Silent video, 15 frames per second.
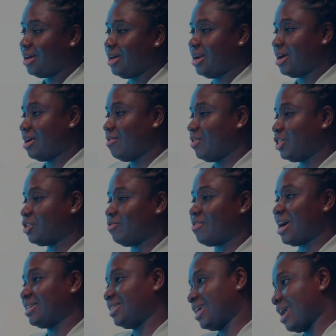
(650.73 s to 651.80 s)
in the rate of
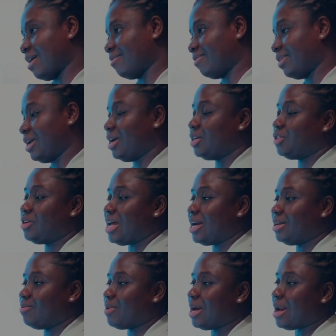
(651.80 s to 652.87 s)
rise here. So
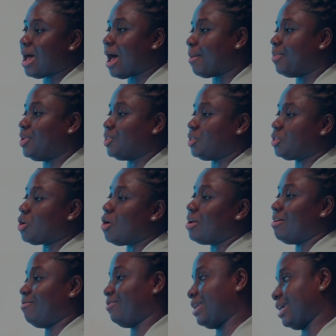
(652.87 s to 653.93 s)
that when that happens, it's
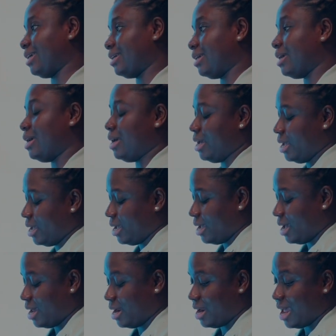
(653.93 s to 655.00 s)
called a flake.
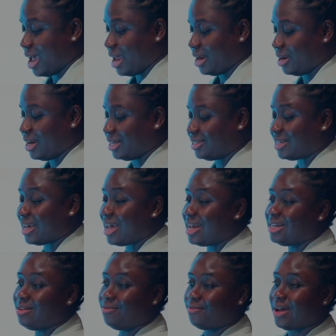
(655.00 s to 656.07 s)
And then the
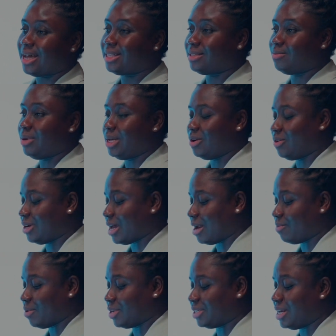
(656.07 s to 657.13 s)
second defect we looked
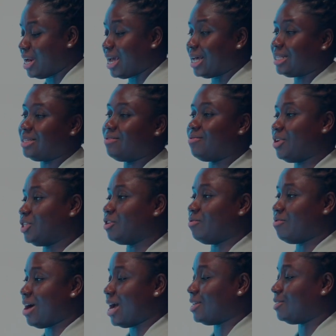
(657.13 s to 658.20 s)
at was negative rate
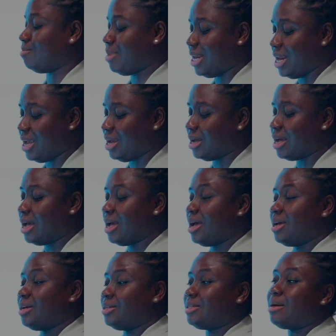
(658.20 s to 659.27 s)
of rise, meaning
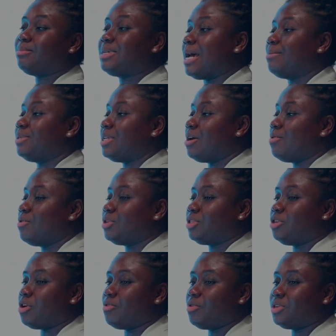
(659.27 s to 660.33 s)
sometimes in a
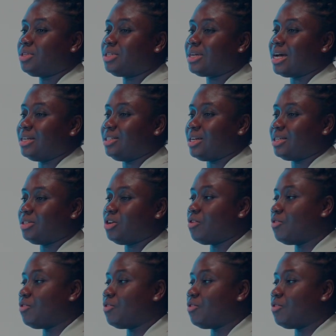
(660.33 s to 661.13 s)
roast, your roast condense